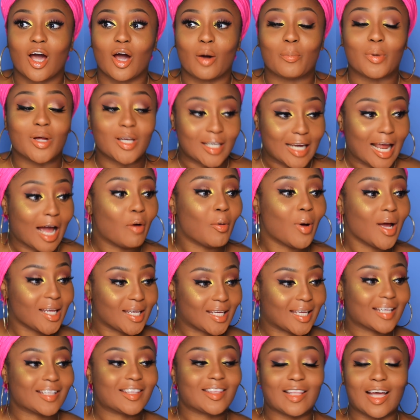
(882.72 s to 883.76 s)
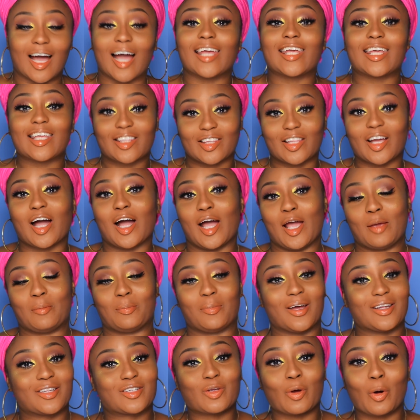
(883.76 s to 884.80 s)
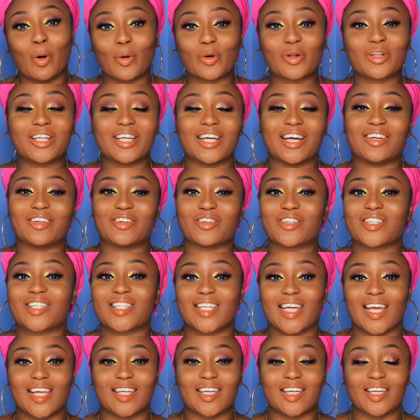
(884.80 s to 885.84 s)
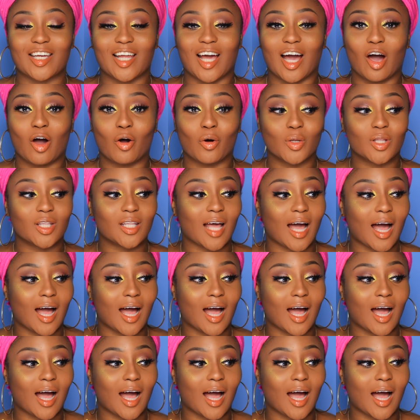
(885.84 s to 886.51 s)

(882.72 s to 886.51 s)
But now I get the hype. I totally understand it now.